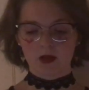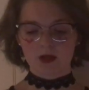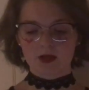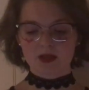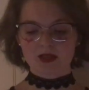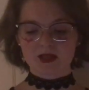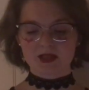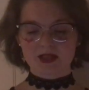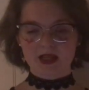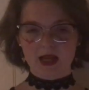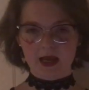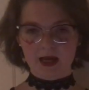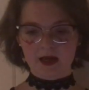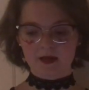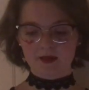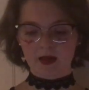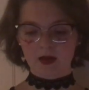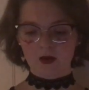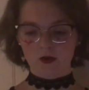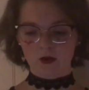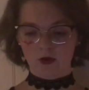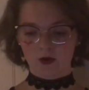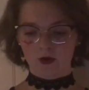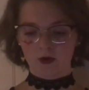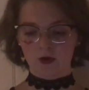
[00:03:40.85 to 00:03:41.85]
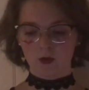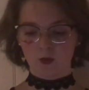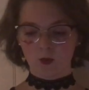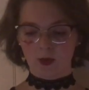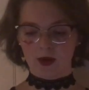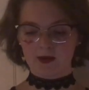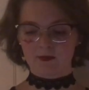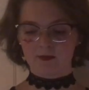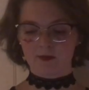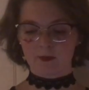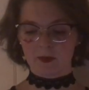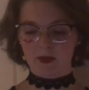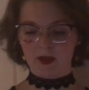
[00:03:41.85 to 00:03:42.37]
To take that hurt away
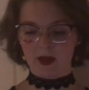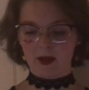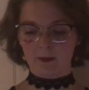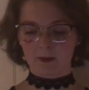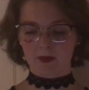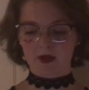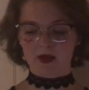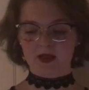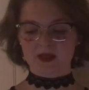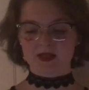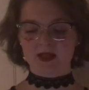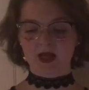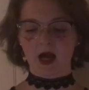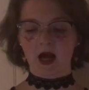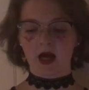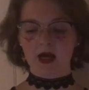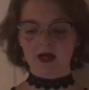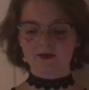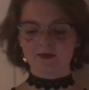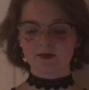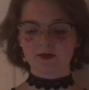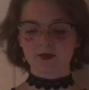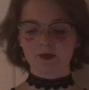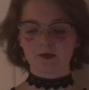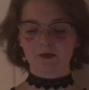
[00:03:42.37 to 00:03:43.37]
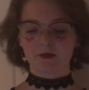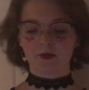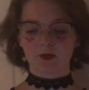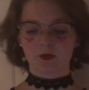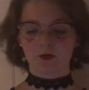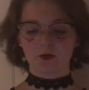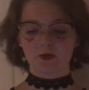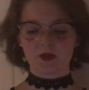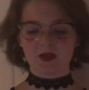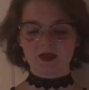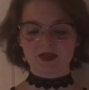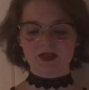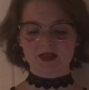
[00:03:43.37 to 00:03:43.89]
from them, because I've lived
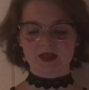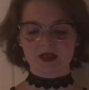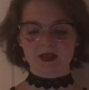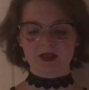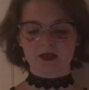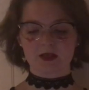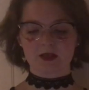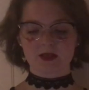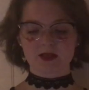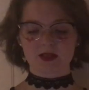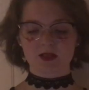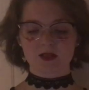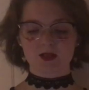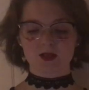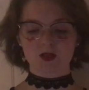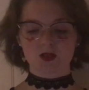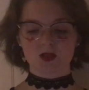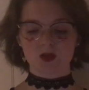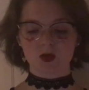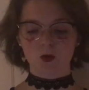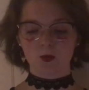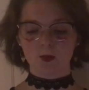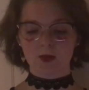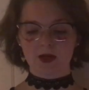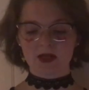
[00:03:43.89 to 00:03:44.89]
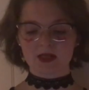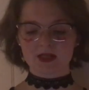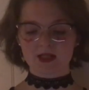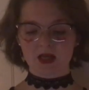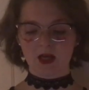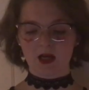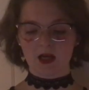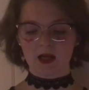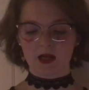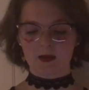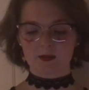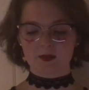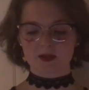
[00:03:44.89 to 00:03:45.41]
through these things so many
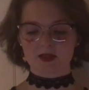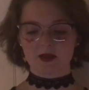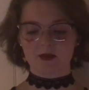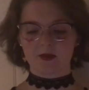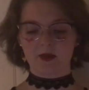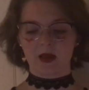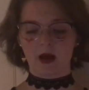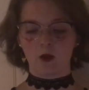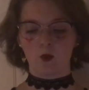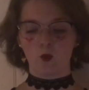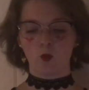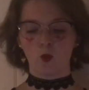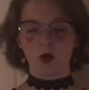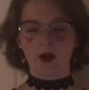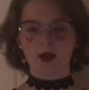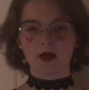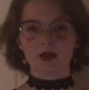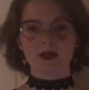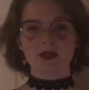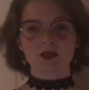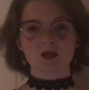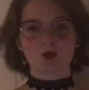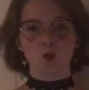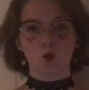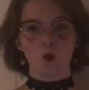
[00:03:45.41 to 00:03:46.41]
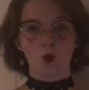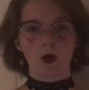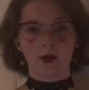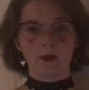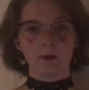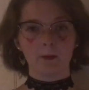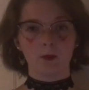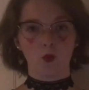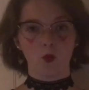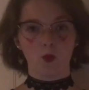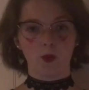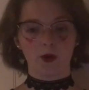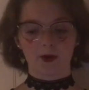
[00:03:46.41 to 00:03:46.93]
times that what is one
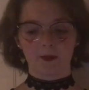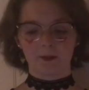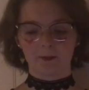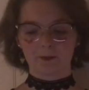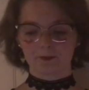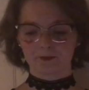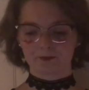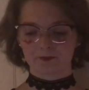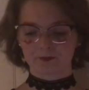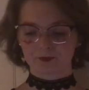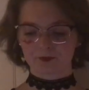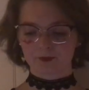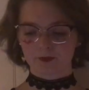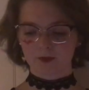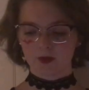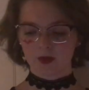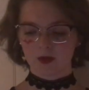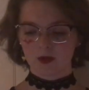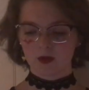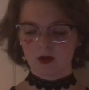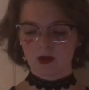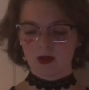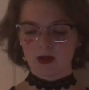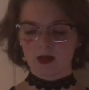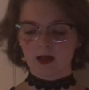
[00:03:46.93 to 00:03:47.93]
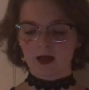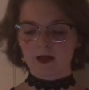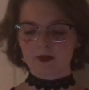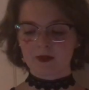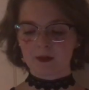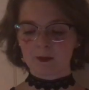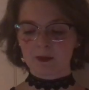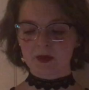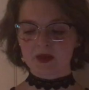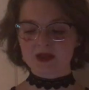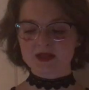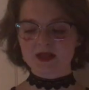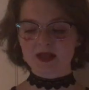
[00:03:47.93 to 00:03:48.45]
more? If it
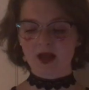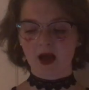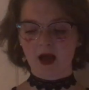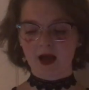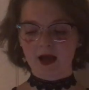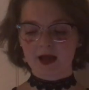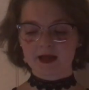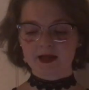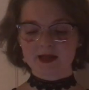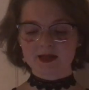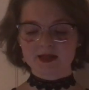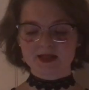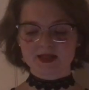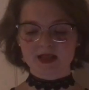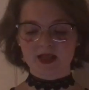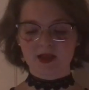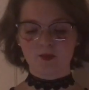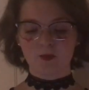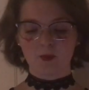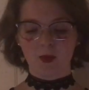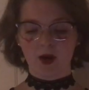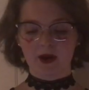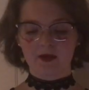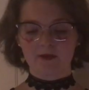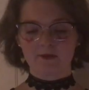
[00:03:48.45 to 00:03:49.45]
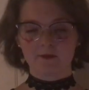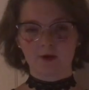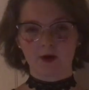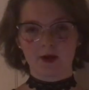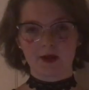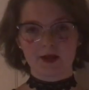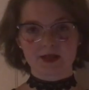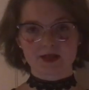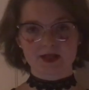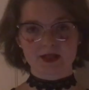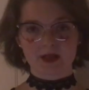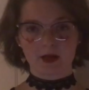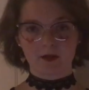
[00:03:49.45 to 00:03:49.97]
means I can save my
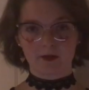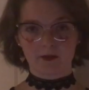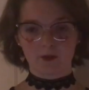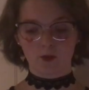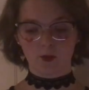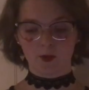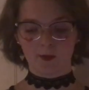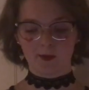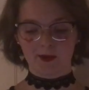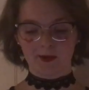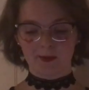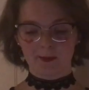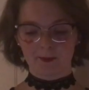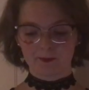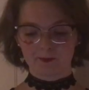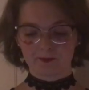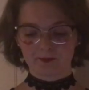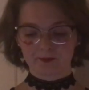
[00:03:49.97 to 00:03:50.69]
friends and other women.